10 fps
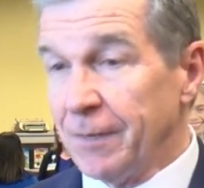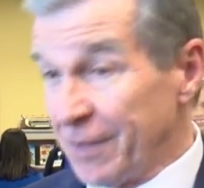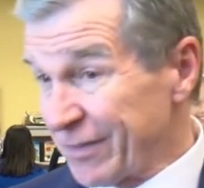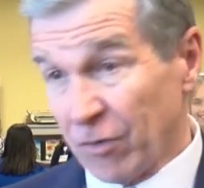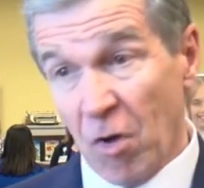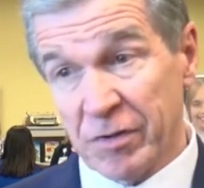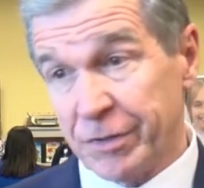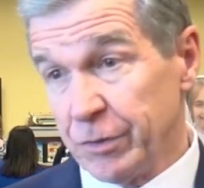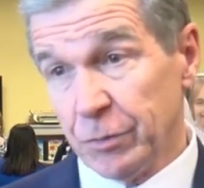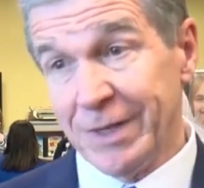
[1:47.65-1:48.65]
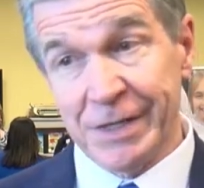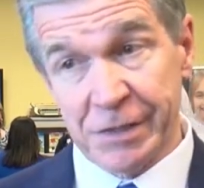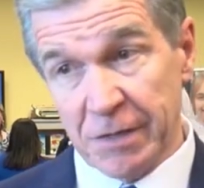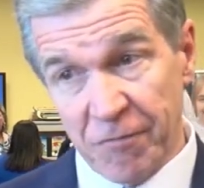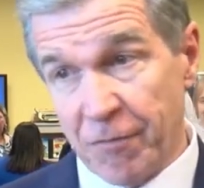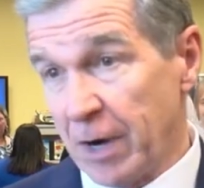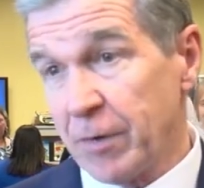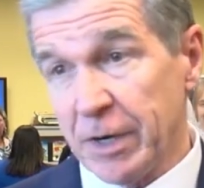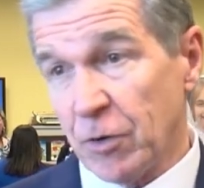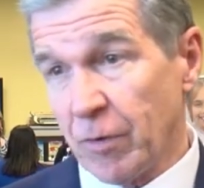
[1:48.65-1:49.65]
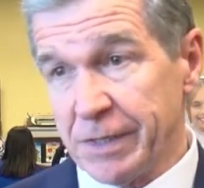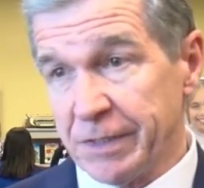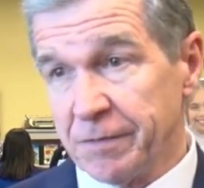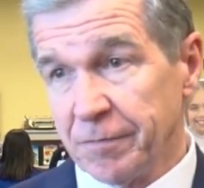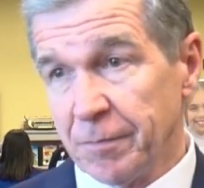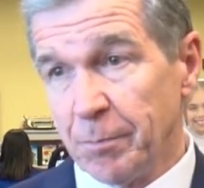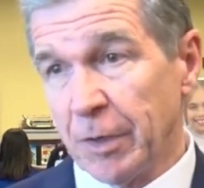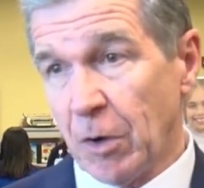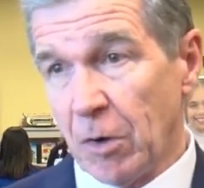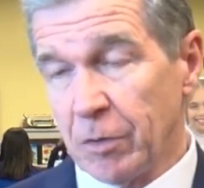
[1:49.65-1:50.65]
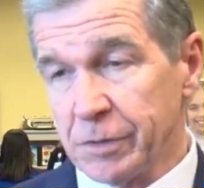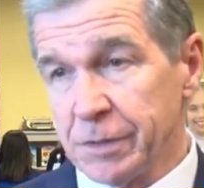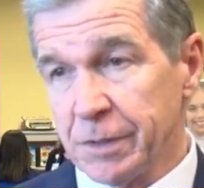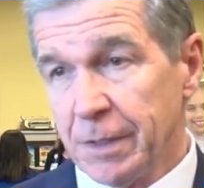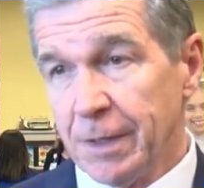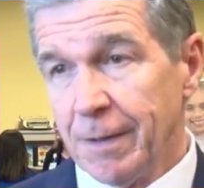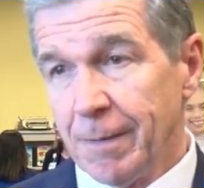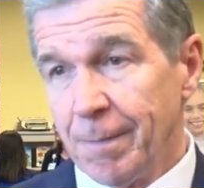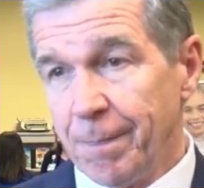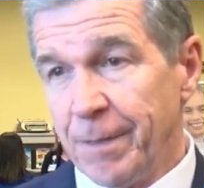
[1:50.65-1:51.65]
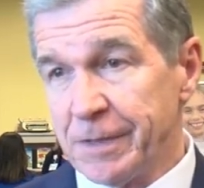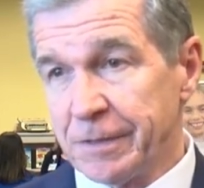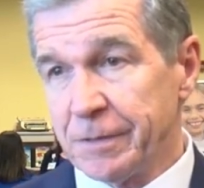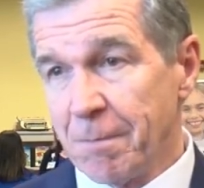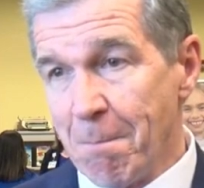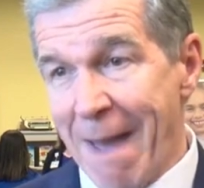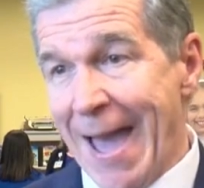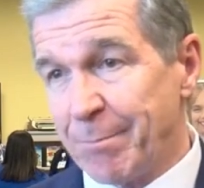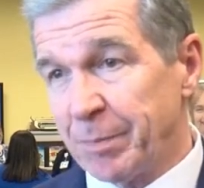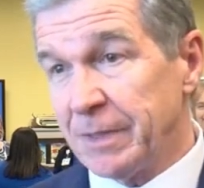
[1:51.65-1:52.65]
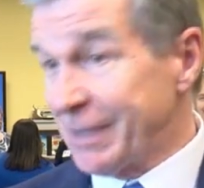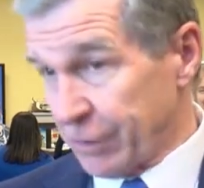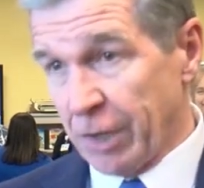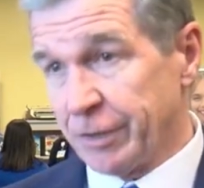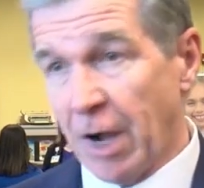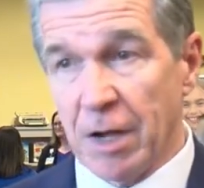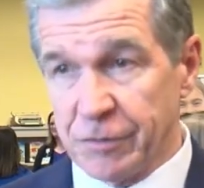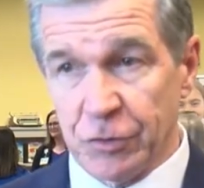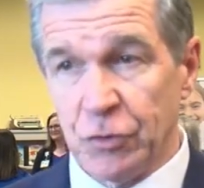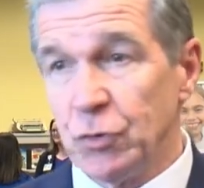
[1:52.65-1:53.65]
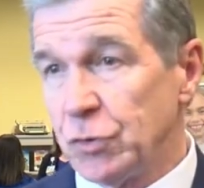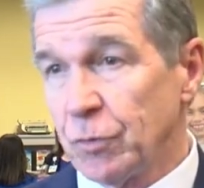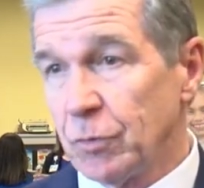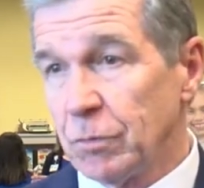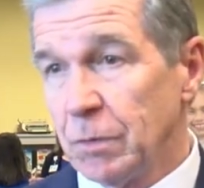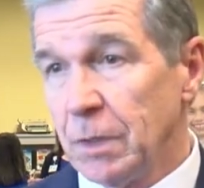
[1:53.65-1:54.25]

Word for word: This lawsuit is very aggressive because this map is unconstitutional.